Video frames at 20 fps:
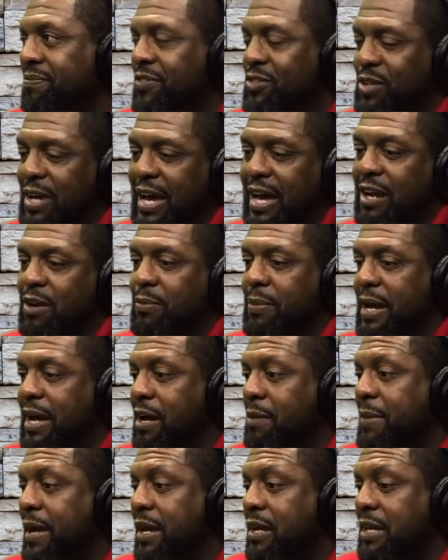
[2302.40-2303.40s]
So how
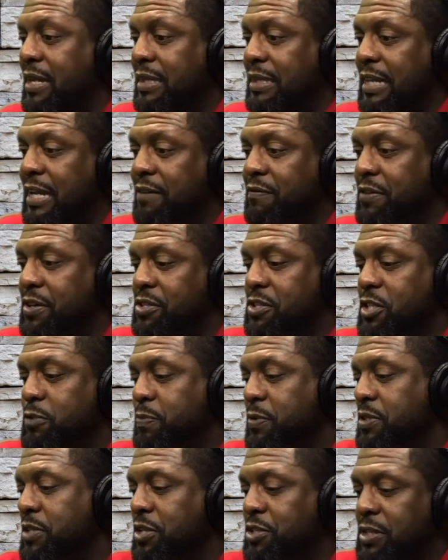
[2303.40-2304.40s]
am I going to leverage this
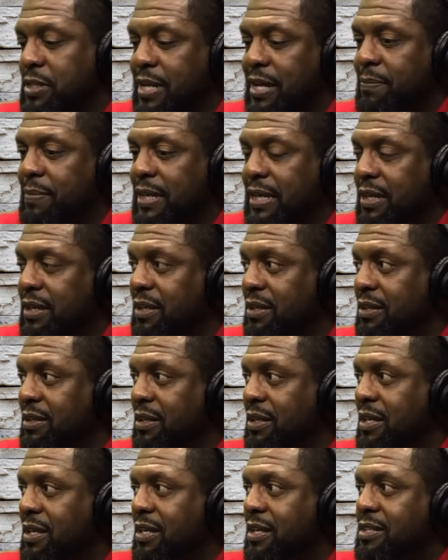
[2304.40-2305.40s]
position I'm in
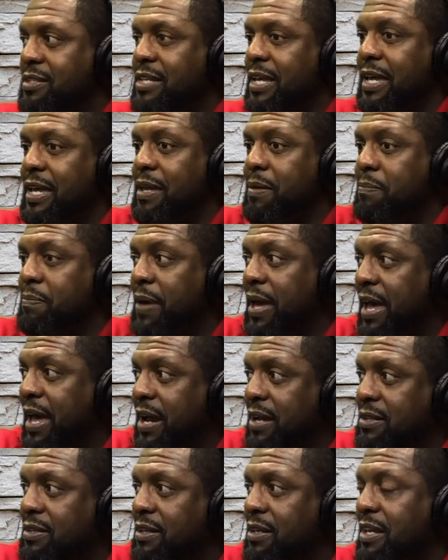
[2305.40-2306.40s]
to
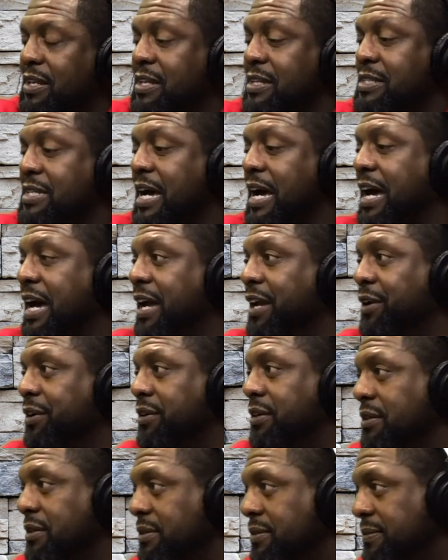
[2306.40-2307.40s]
impact an
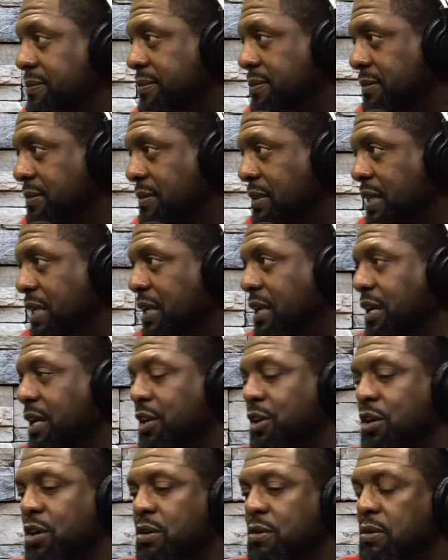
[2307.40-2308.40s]
entire,
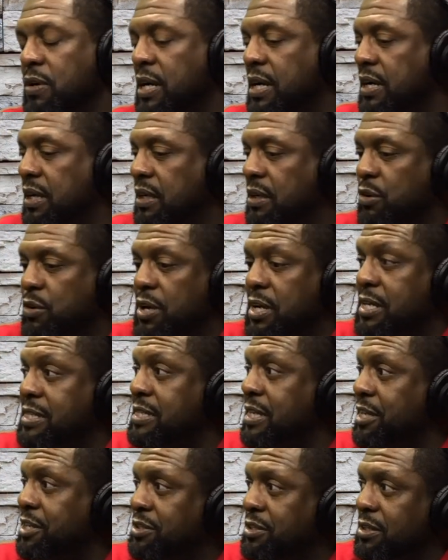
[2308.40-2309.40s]

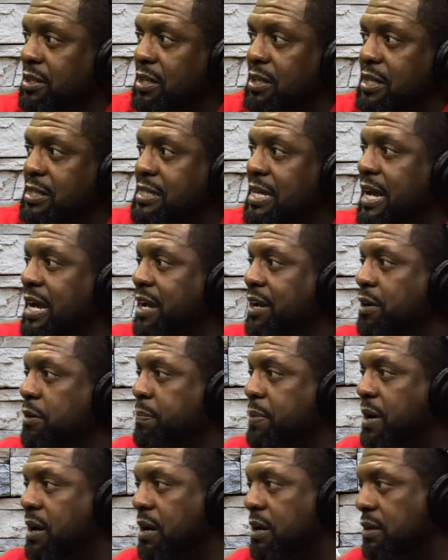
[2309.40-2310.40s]
organization, an
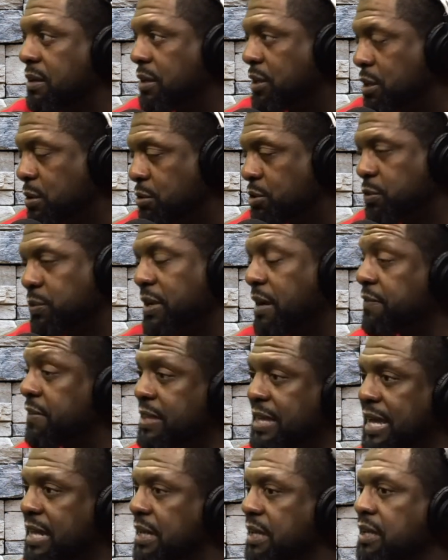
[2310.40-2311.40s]
entire culture,
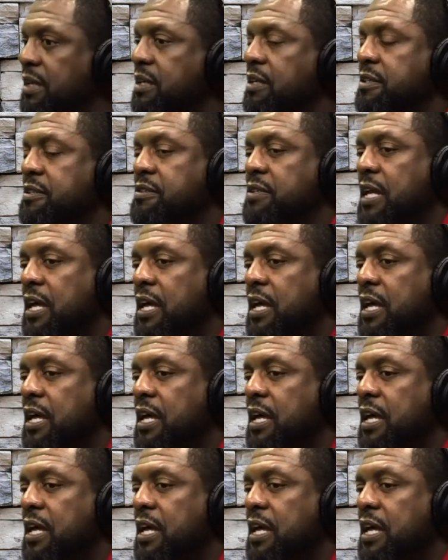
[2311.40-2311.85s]
whatever that is.